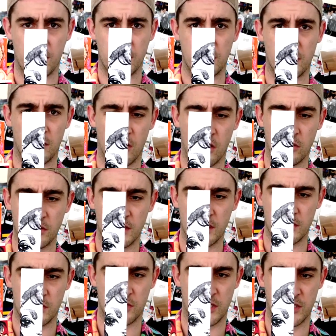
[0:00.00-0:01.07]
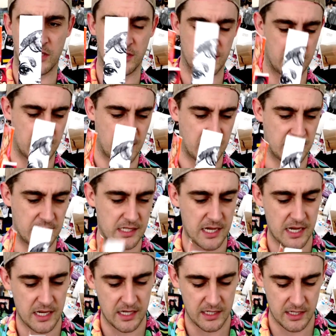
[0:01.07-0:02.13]
you know, old illustrations that I had
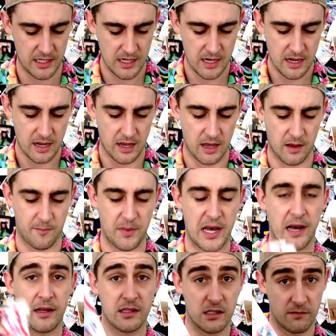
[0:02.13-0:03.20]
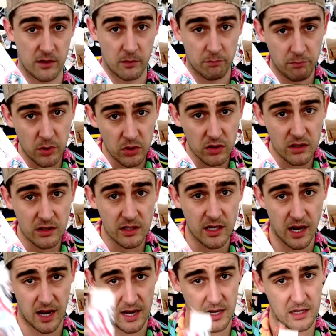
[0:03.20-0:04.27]
done, parts of the book that
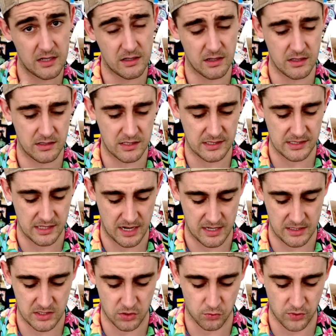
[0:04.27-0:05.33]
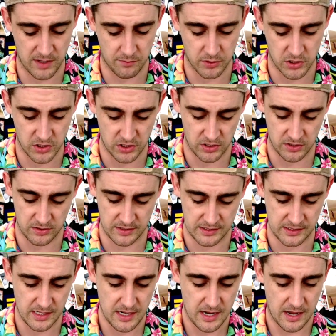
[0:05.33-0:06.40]
I had decided to
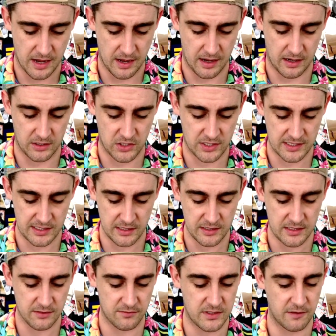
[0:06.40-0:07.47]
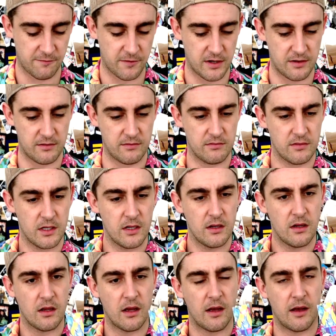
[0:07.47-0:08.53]
reproduce, just lots of different
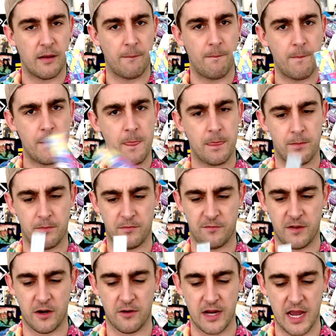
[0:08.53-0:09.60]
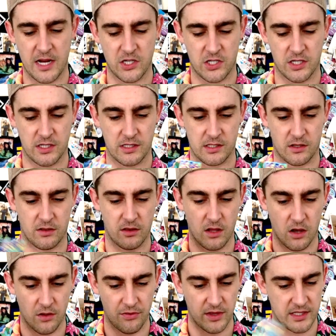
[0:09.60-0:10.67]
variations
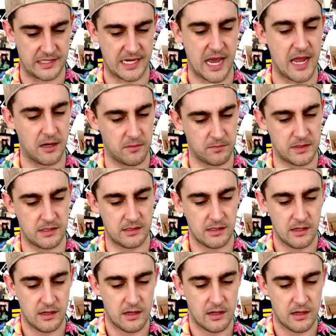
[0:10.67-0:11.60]
on the tapes.